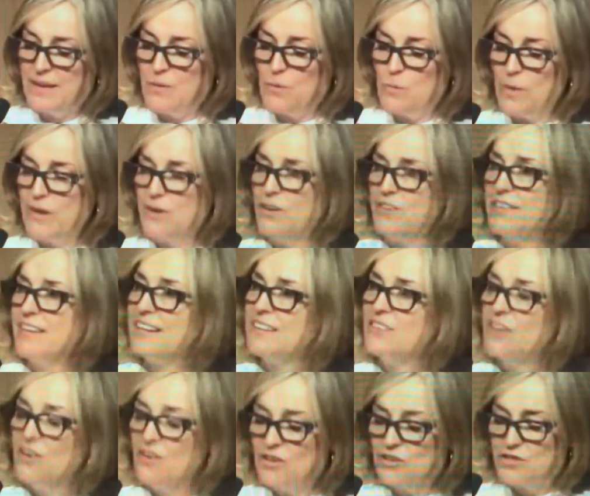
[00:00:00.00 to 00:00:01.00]
when our
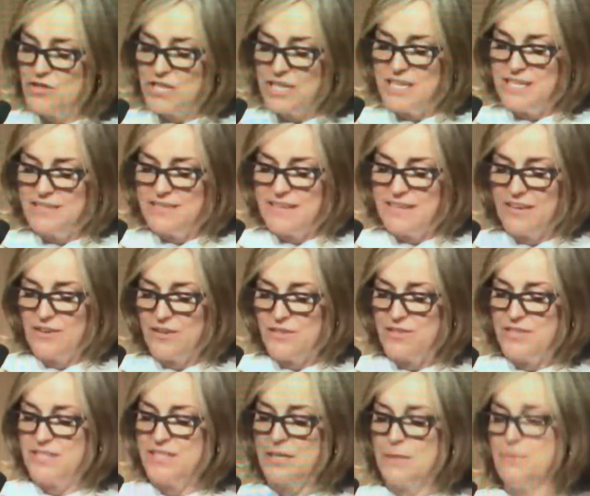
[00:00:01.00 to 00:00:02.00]
technologies and our
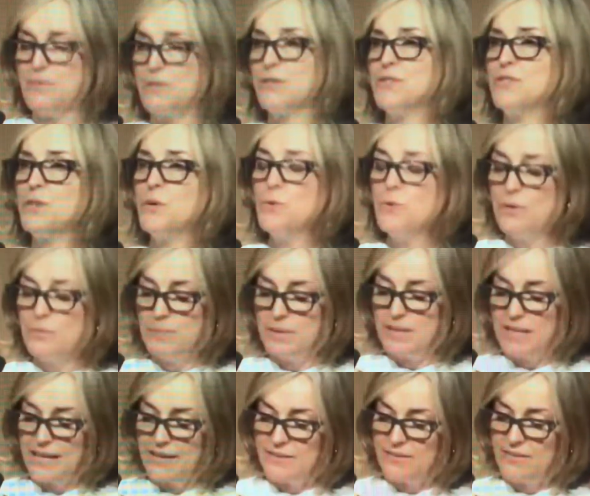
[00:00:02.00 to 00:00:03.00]
systems are so
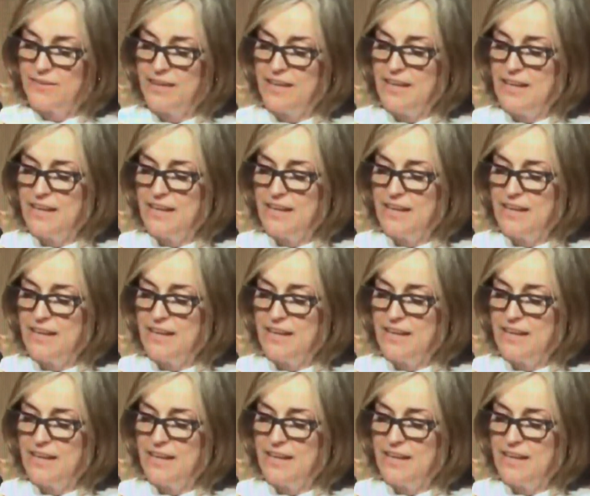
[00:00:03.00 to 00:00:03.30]
complex,